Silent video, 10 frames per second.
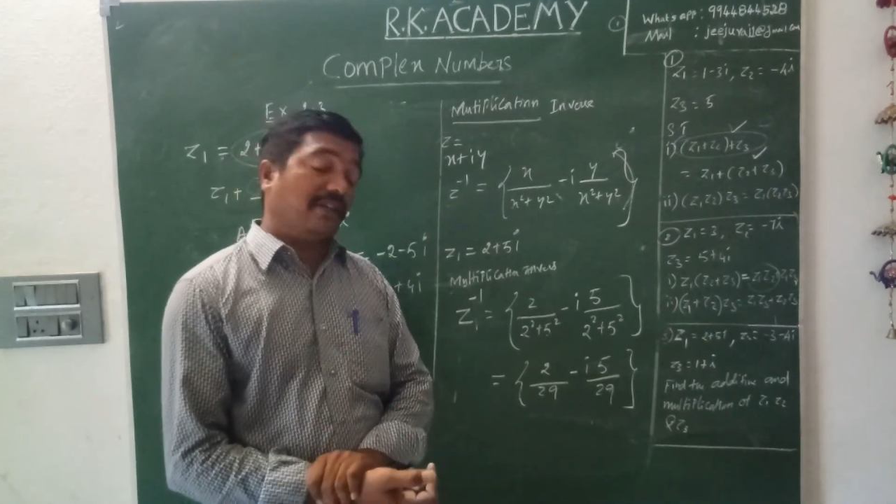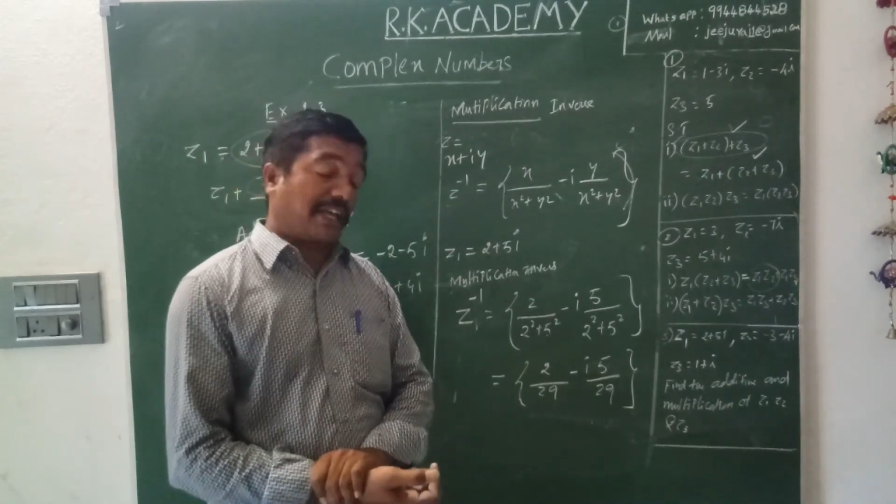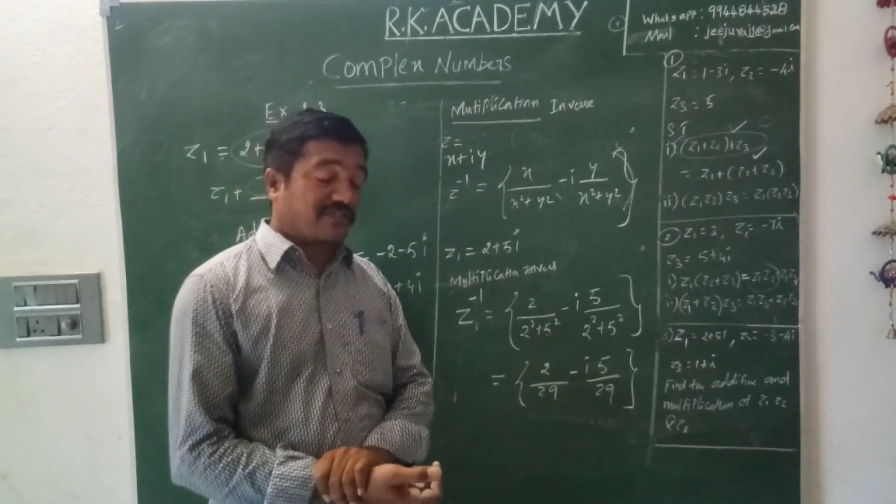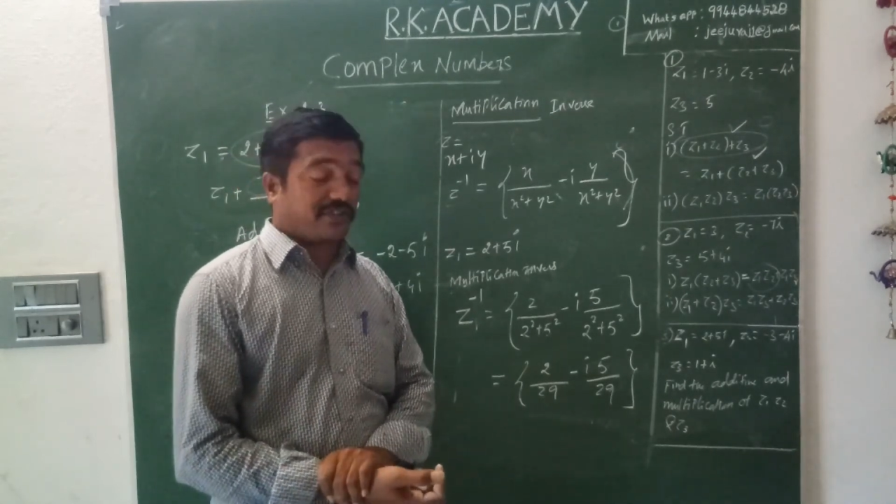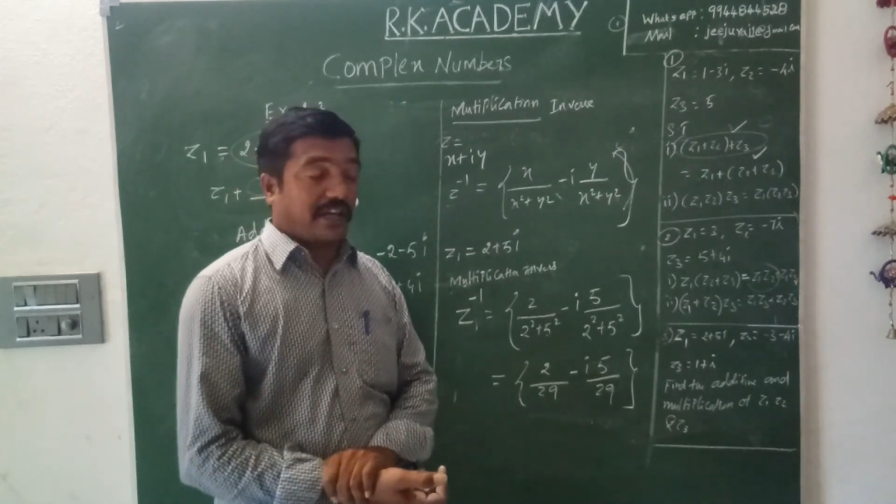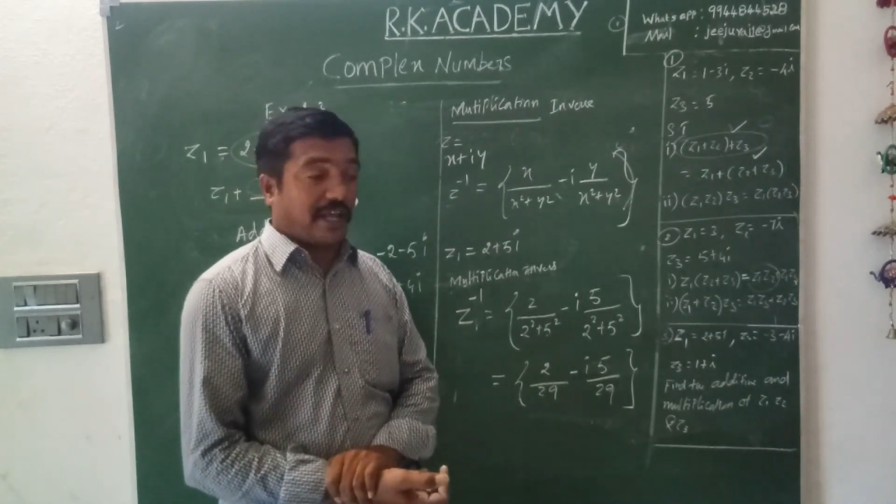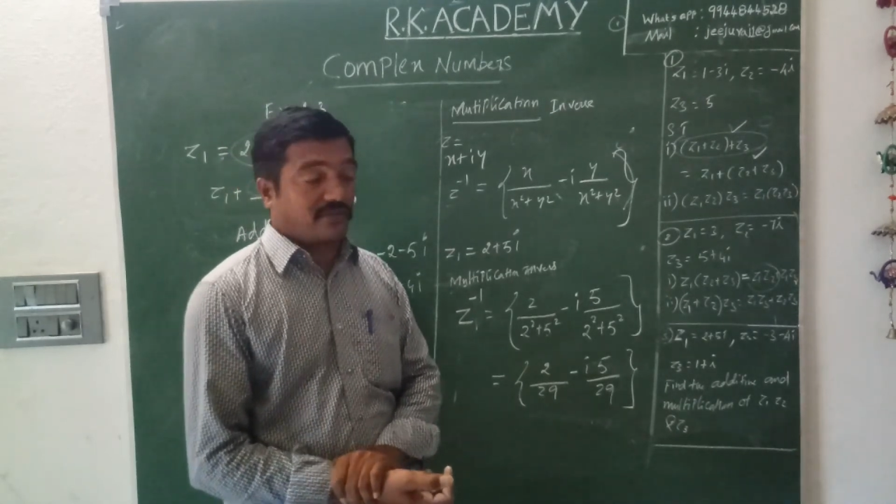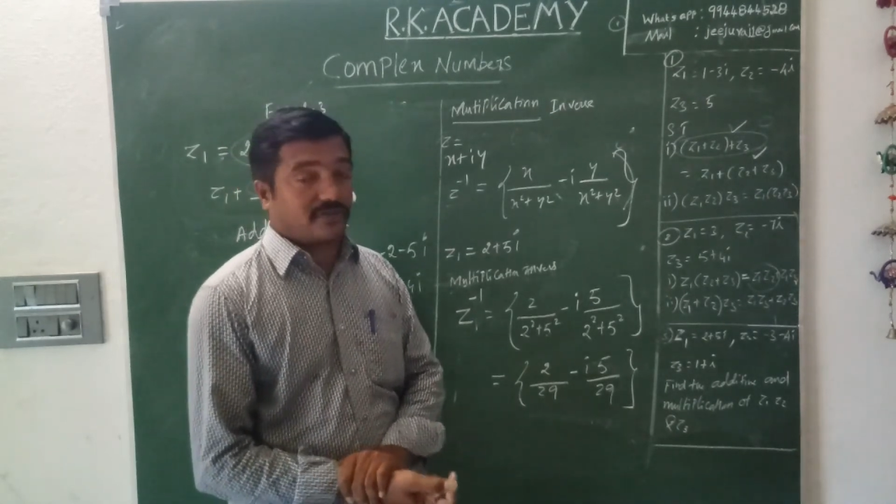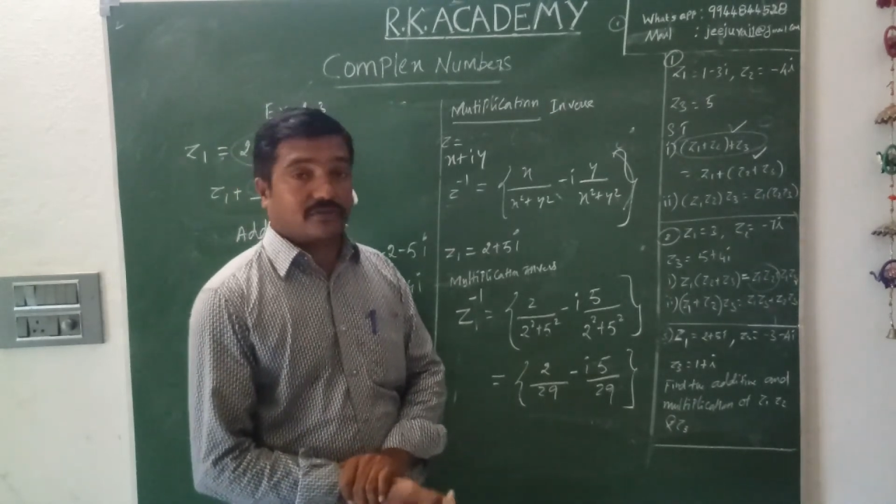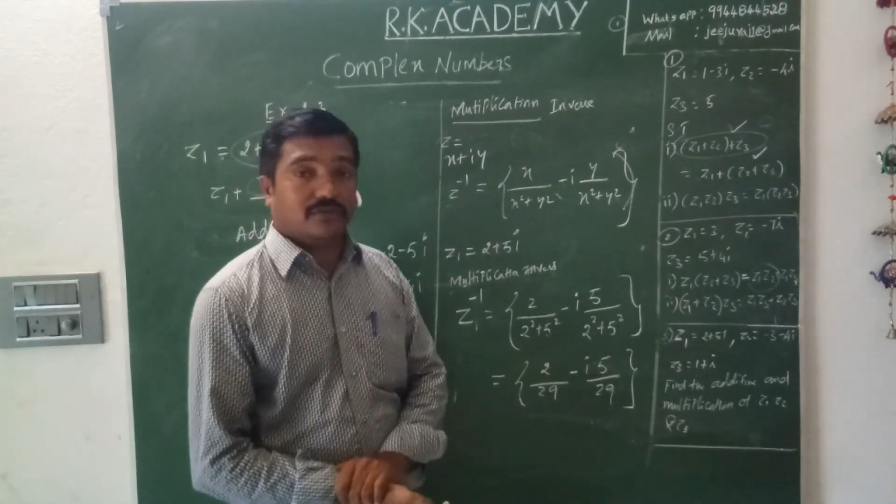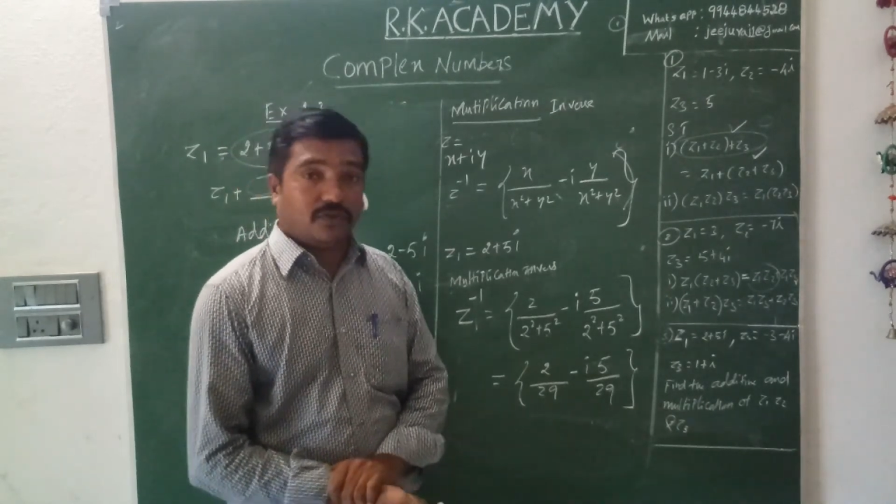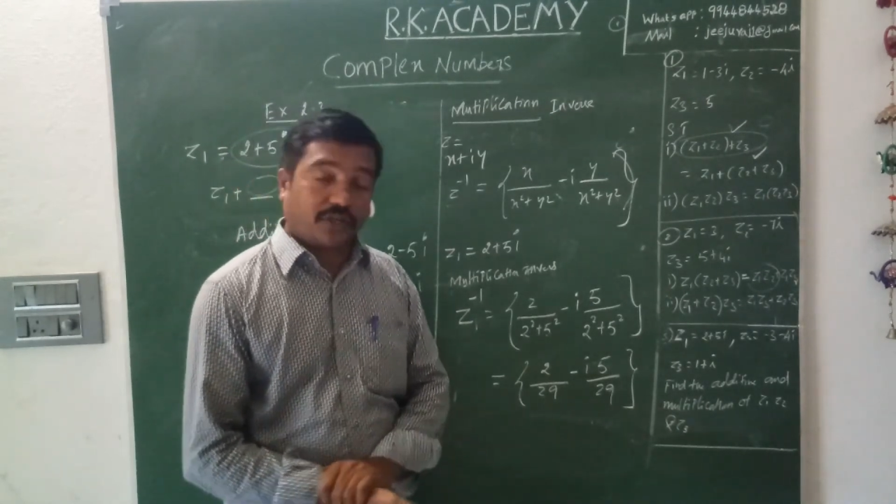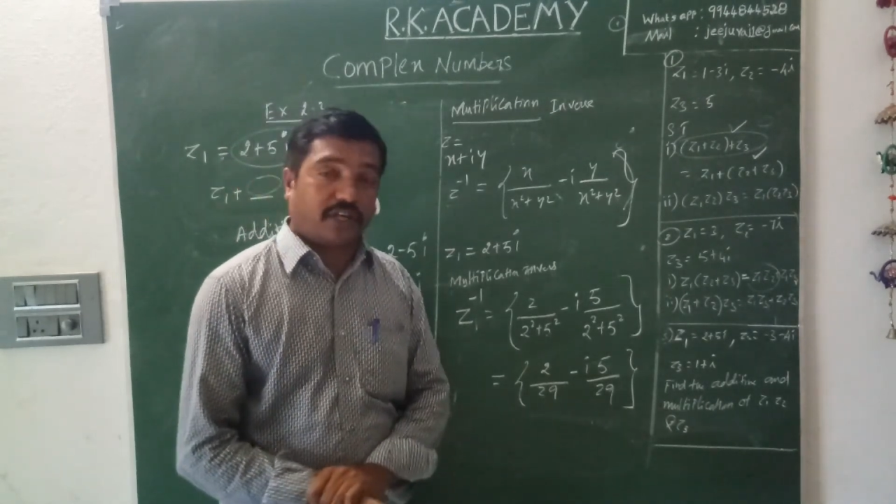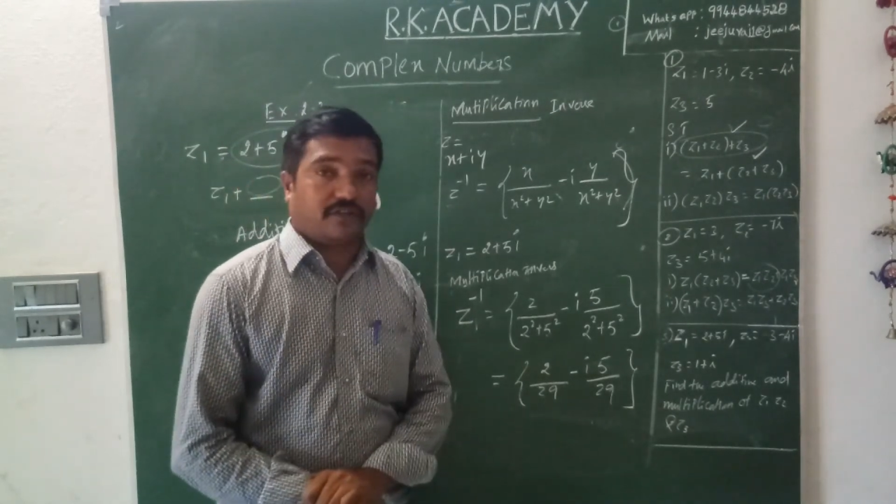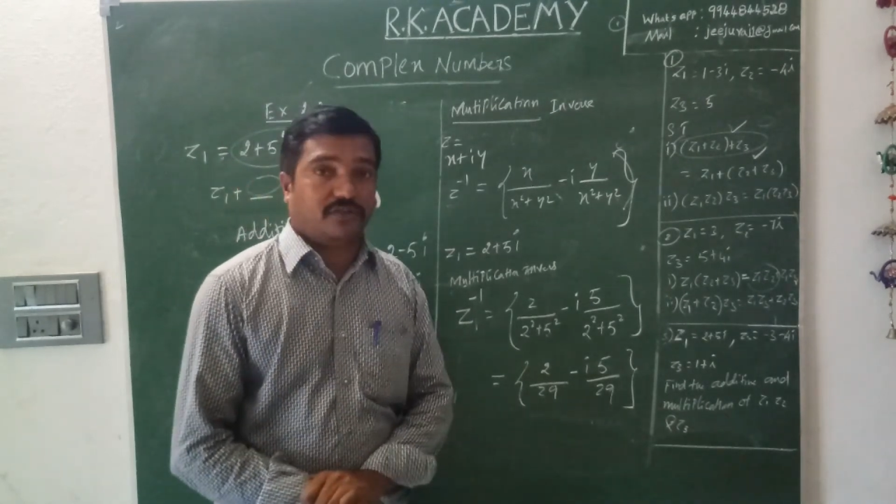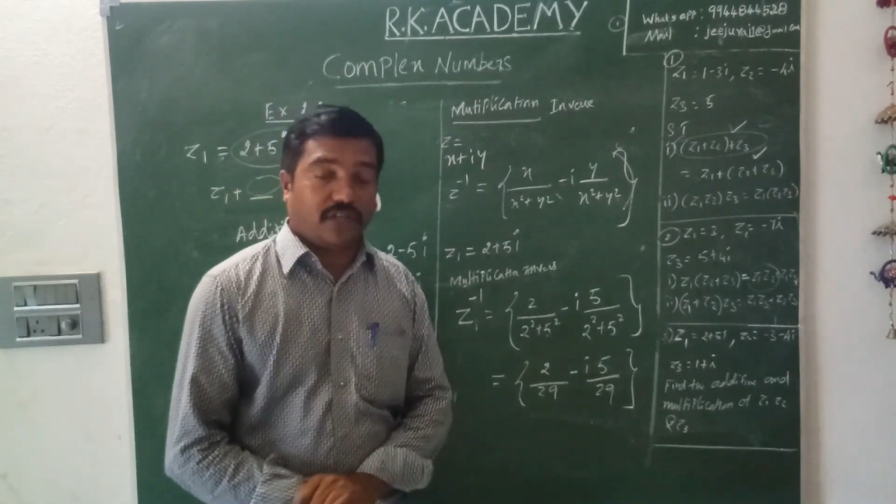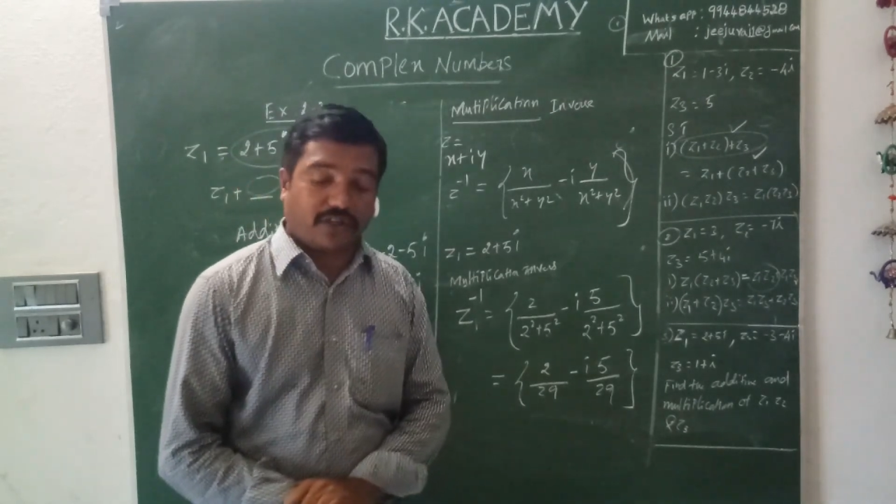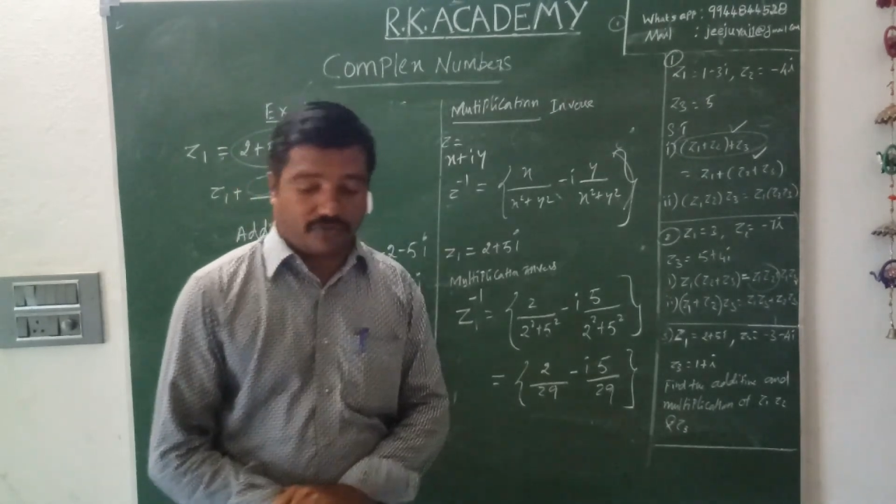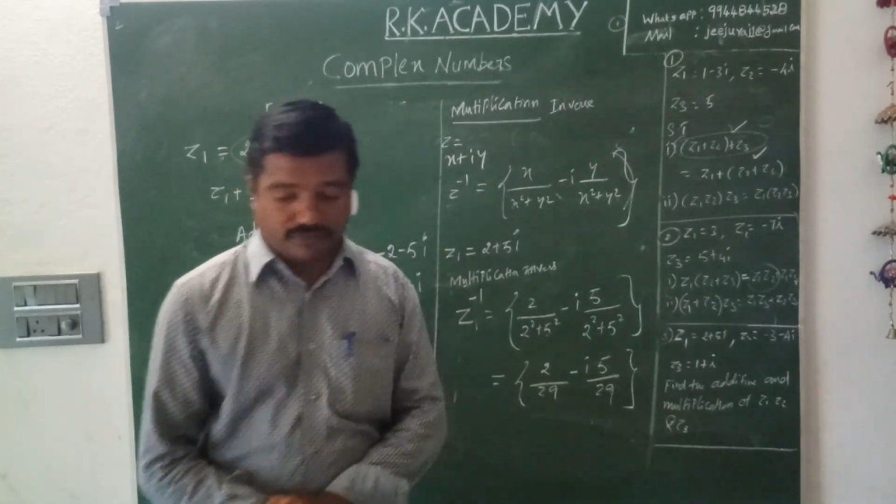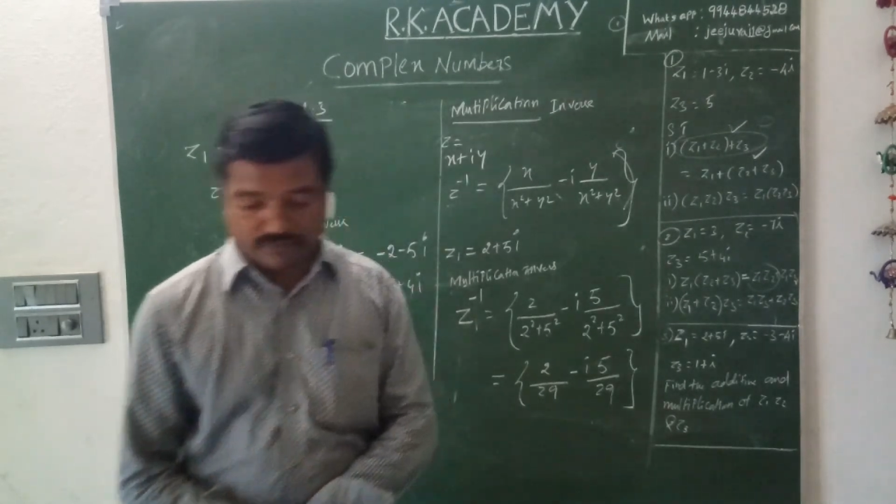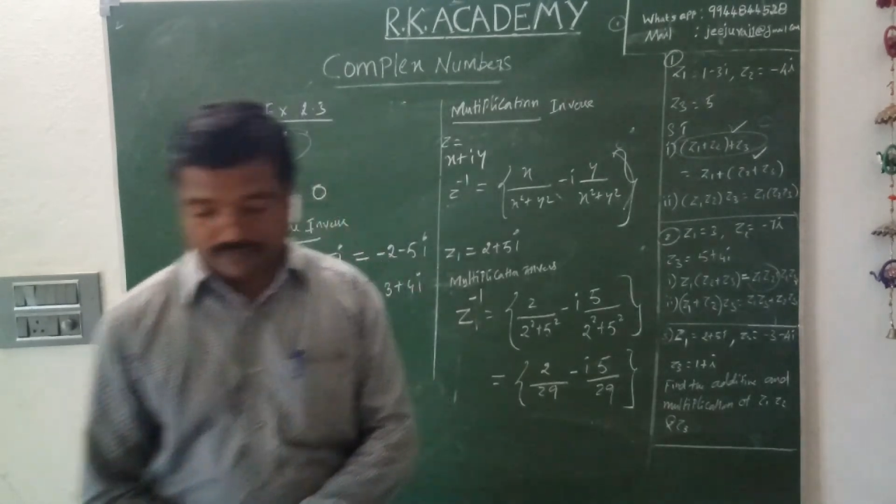next class. Okay, thank you.